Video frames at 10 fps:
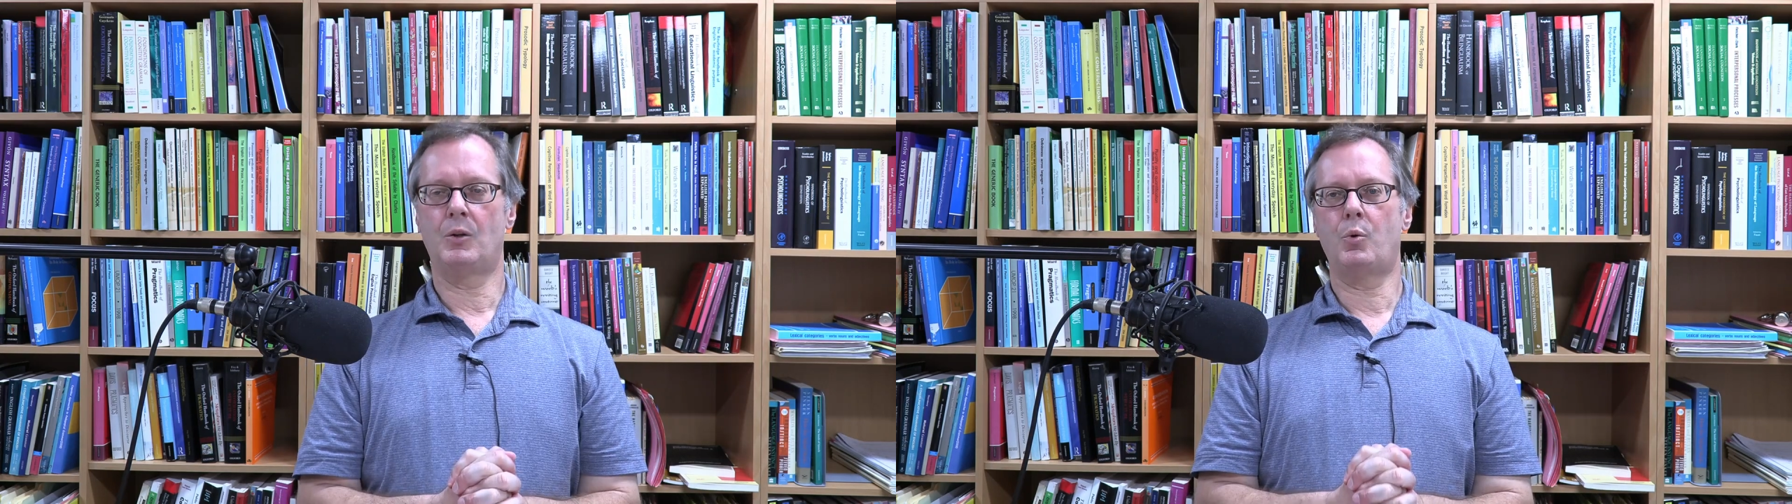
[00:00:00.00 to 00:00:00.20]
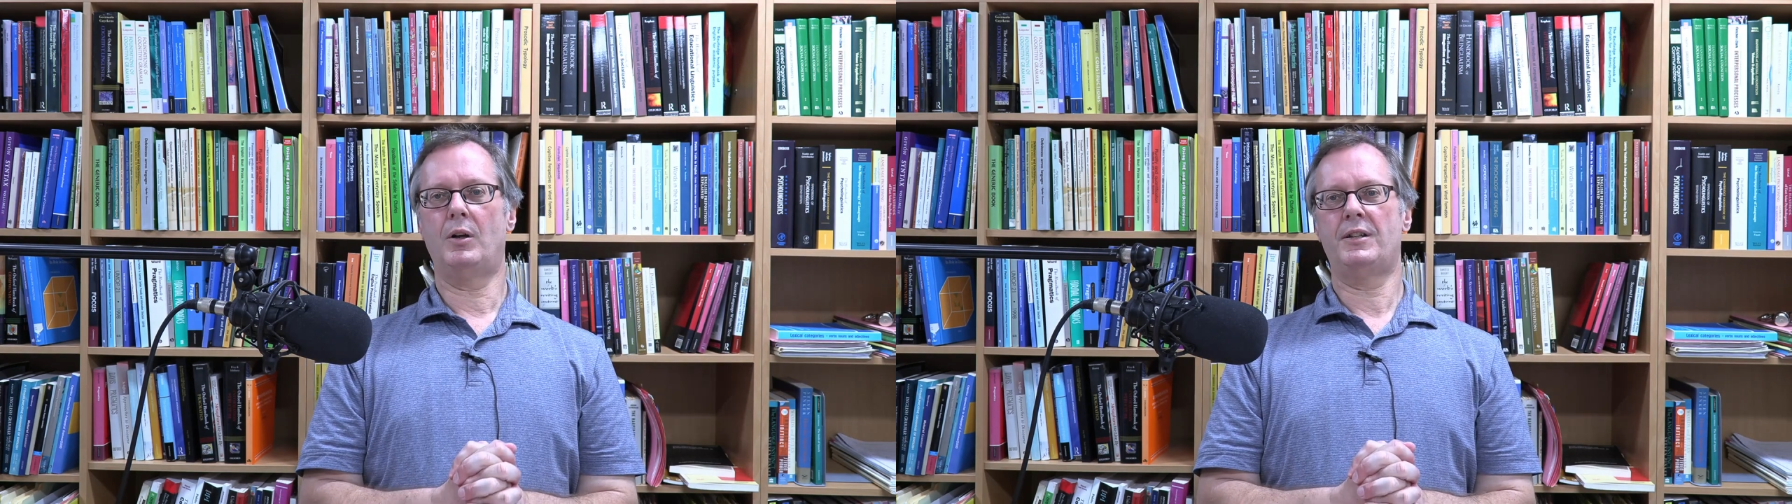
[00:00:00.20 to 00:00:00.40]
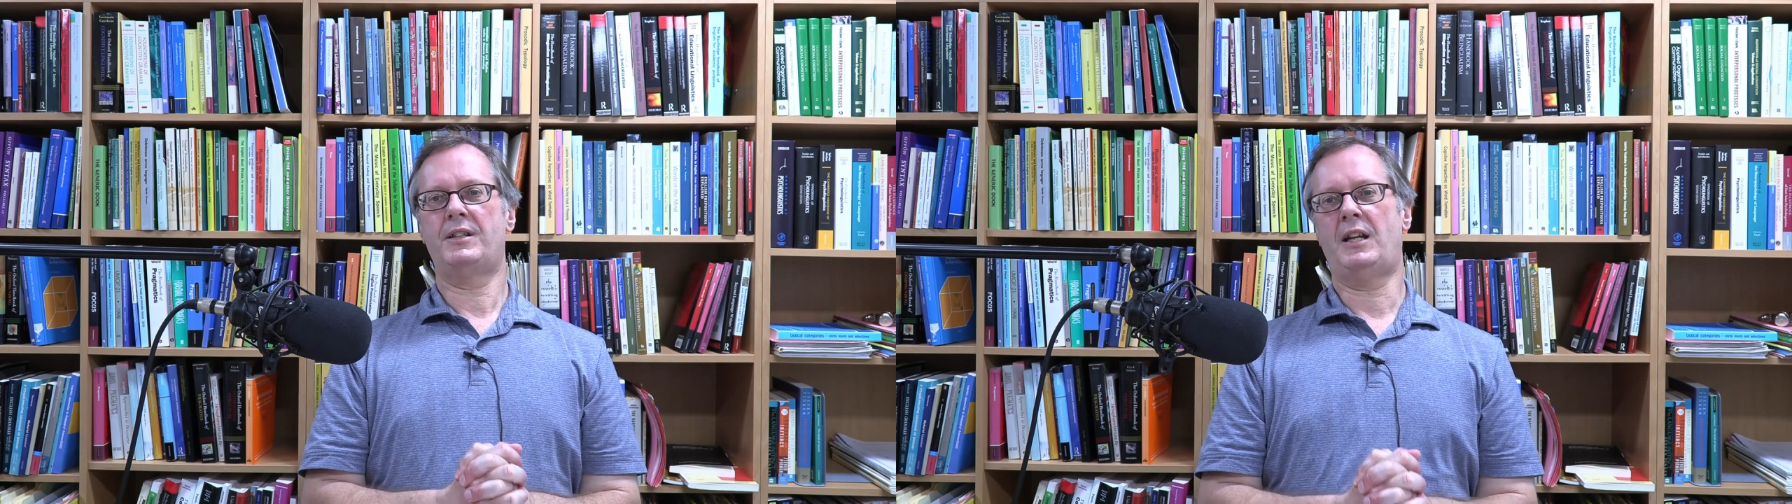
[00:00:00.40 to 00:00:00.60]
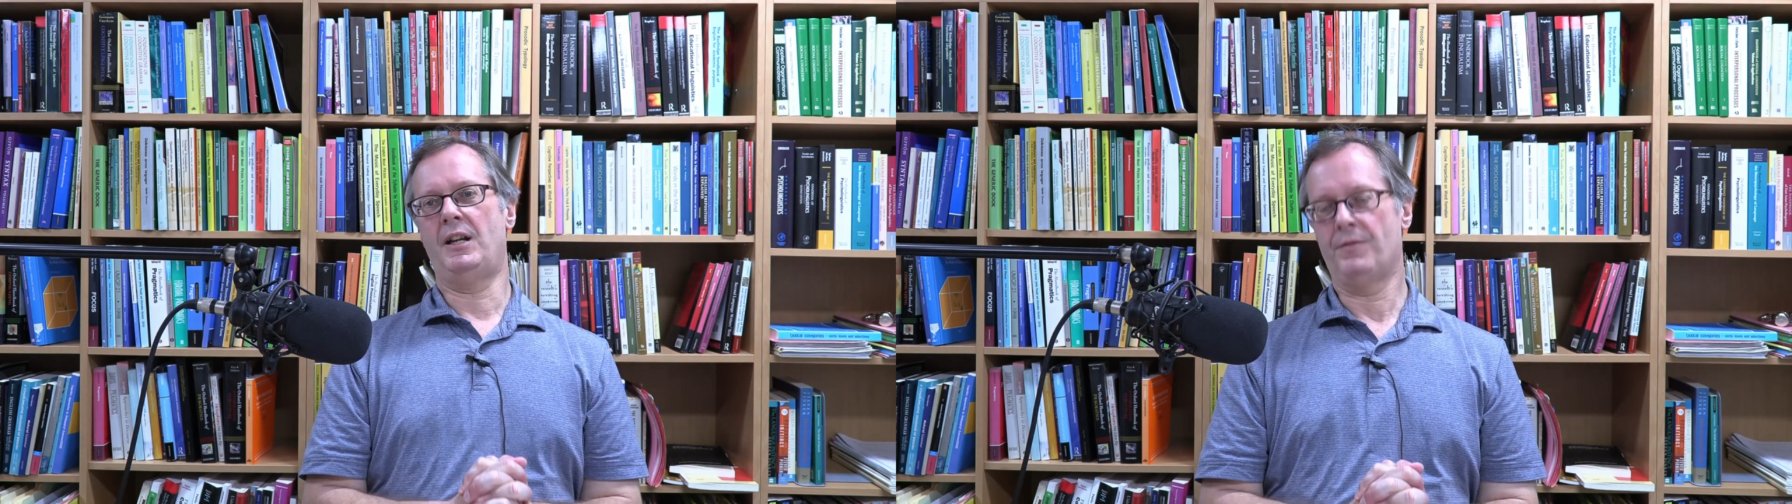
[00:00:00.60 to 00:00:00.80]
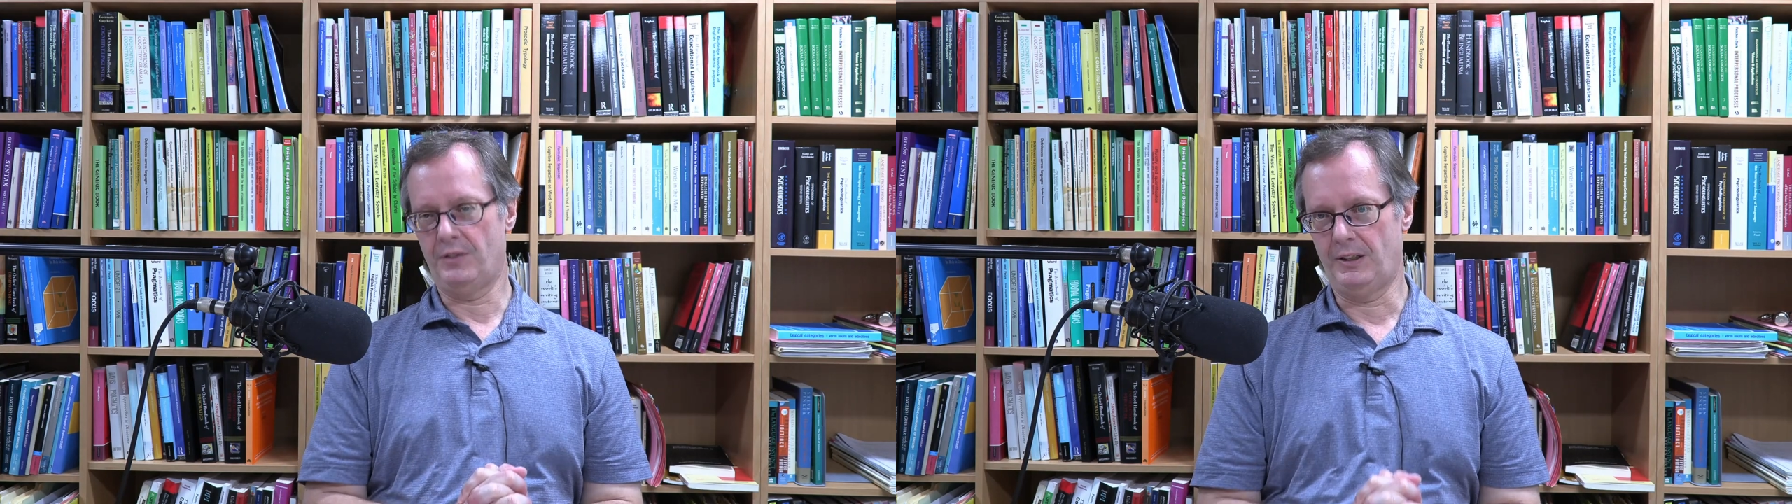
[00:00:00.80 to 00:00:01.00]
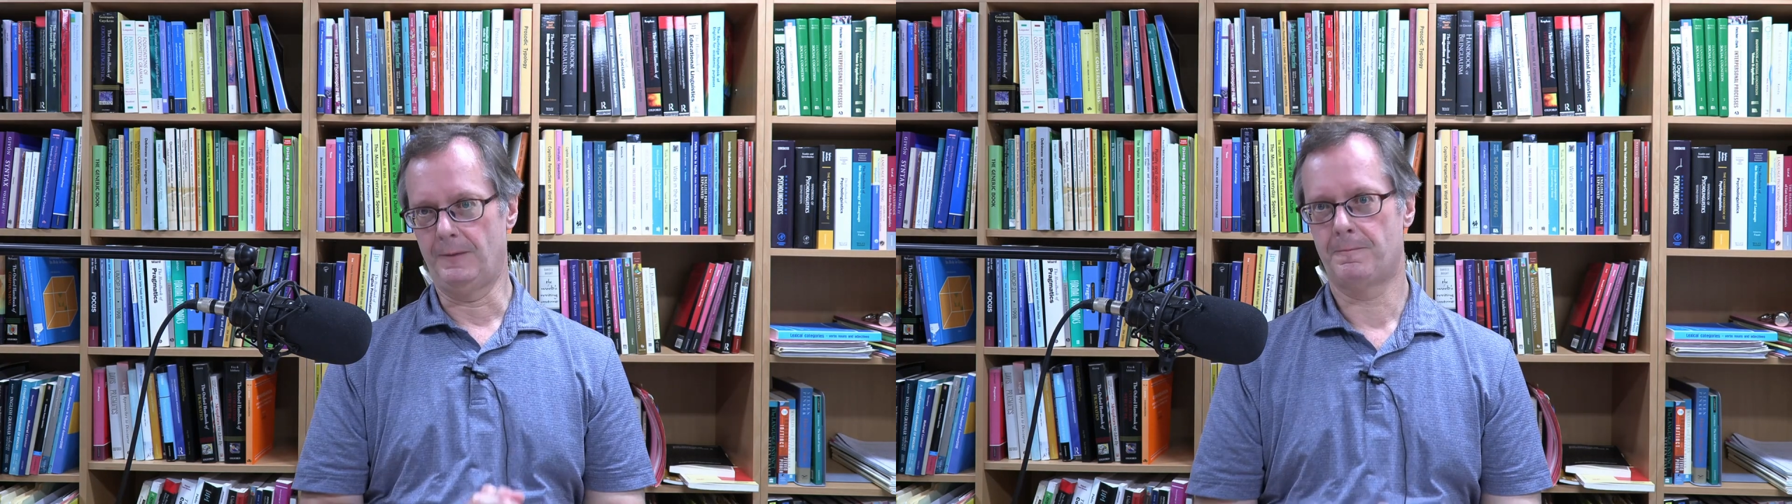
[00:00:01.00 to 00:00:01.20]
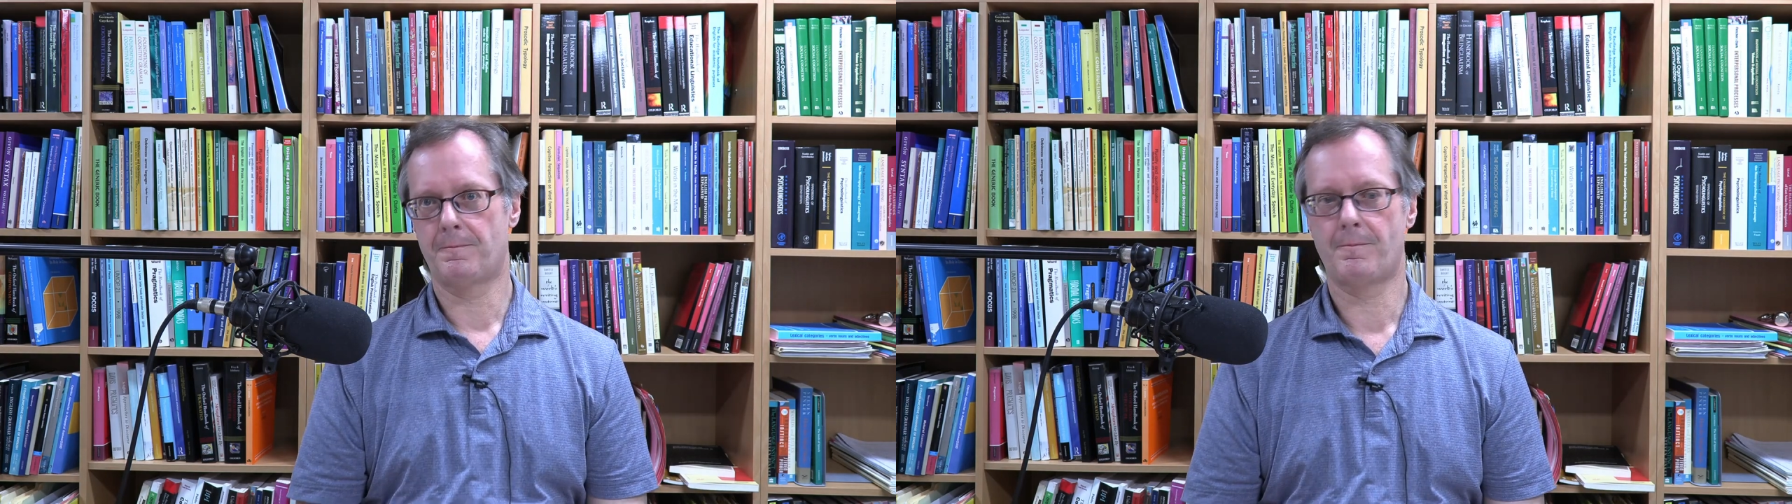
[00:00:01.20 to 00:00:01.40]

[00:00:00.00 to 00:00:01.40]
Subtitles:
qualitatively.